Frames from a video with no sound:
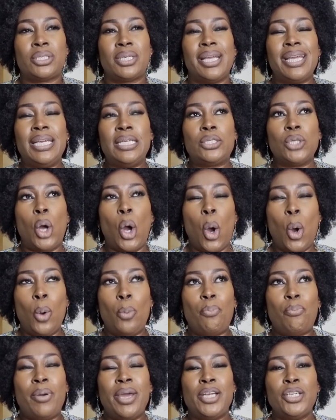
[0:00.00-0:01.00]
it
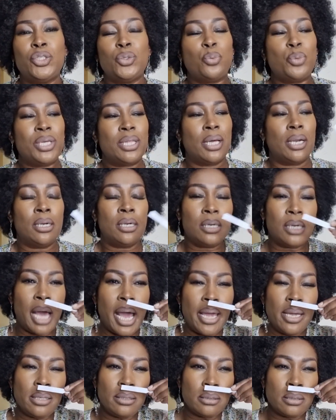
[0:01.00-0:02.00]
opens with a
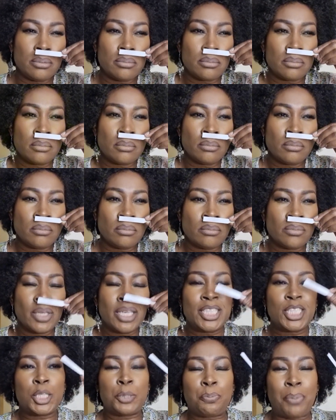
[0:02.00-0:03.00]
nice
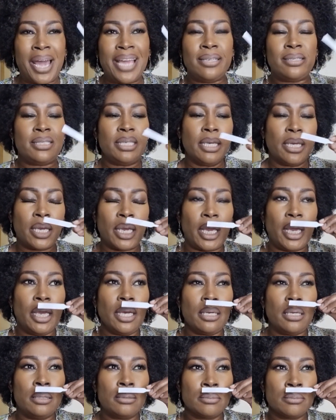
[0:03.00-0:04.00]
spicy
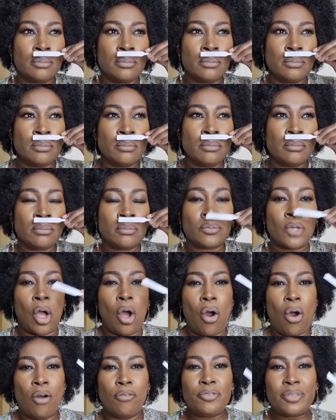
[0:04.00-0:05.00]
kick
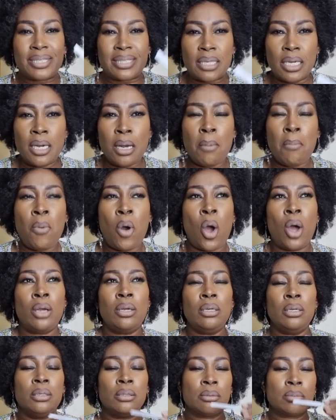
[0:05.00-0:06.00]
of cinnamon
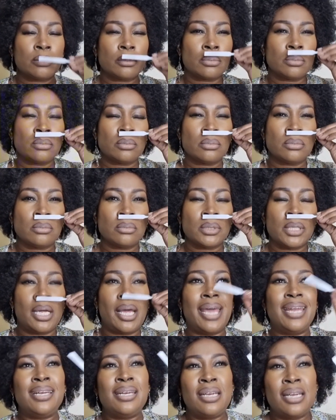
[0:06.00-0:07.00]

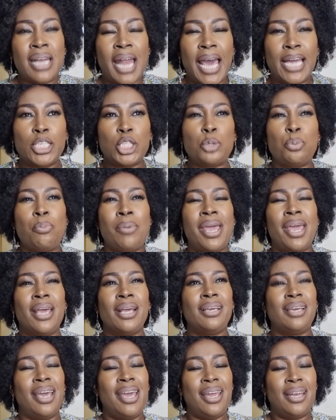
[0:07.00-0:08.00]
and
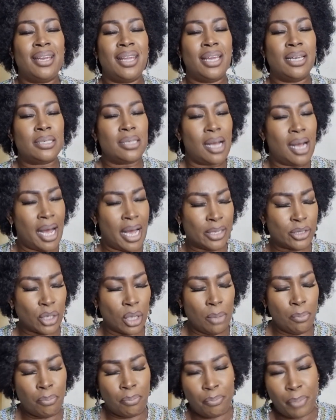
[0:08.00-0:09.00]
nutmeg, and it has
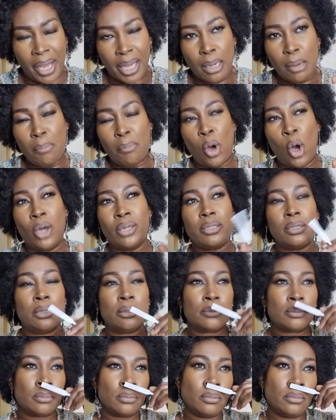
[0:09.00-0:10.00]
bergamot.
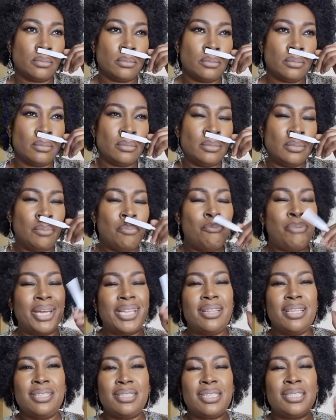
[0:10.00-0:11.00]

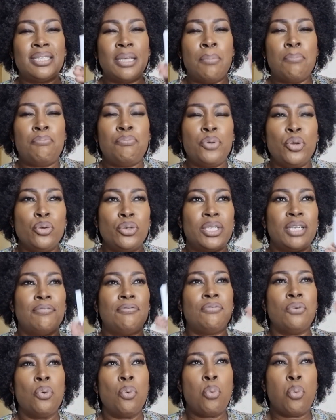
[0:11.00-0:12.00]
But this is a
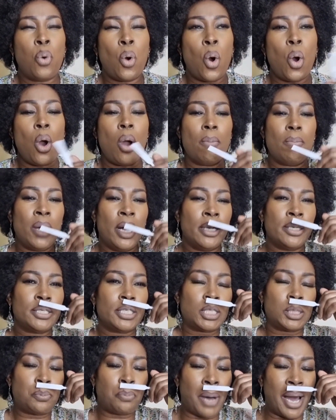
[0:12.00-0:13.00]
beautiful, warm,
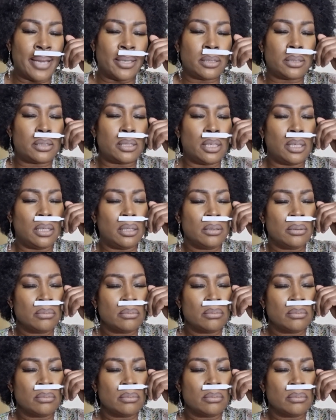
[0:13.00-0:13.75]
spicy